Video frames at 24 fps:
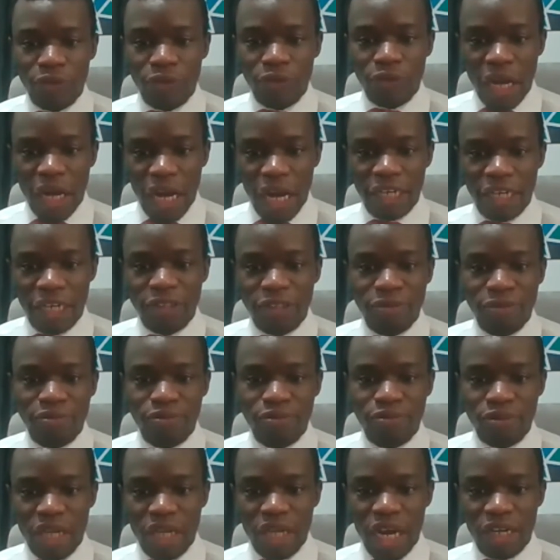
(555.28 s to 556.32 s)
And
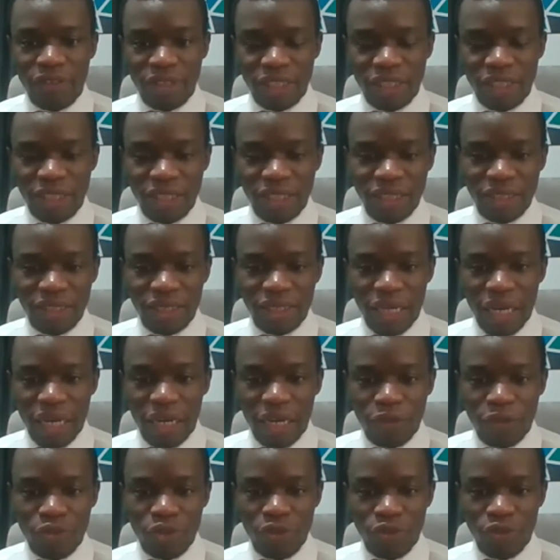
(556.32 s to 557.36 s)
our reasons are
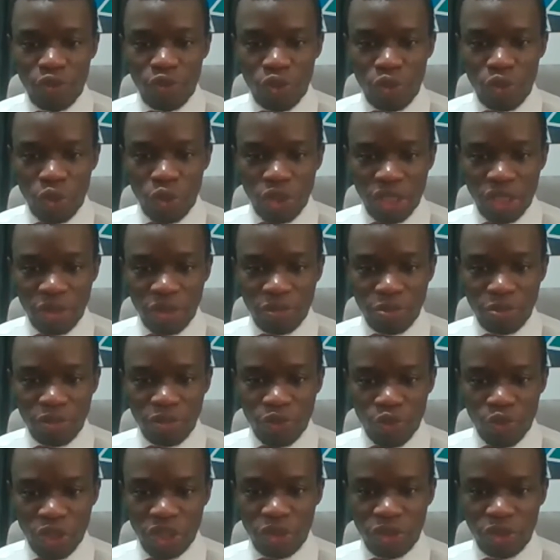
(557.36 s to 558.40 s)

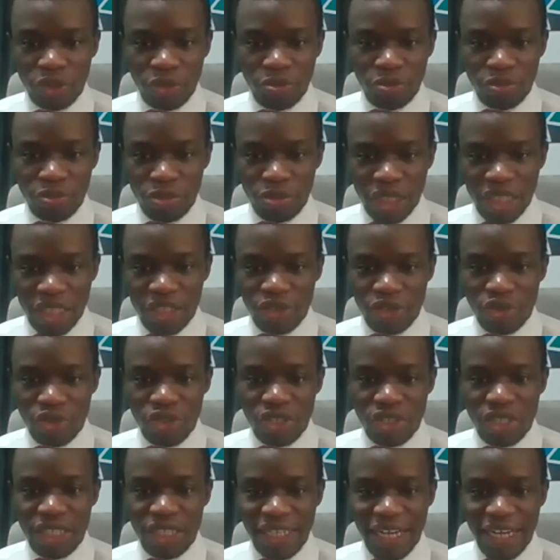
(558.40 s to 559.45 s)
we should begin to
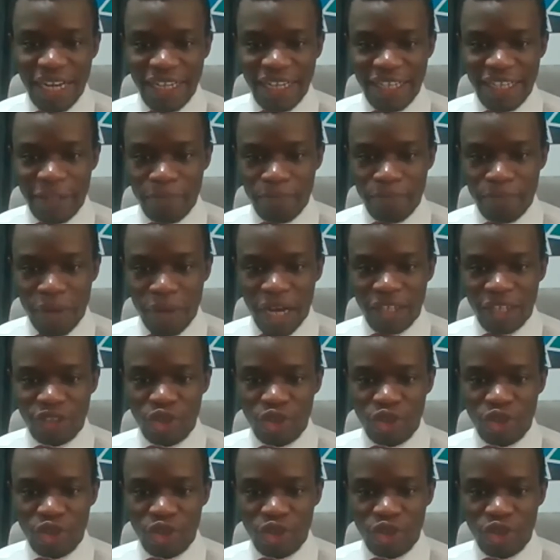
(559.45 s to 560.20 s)
see that impact.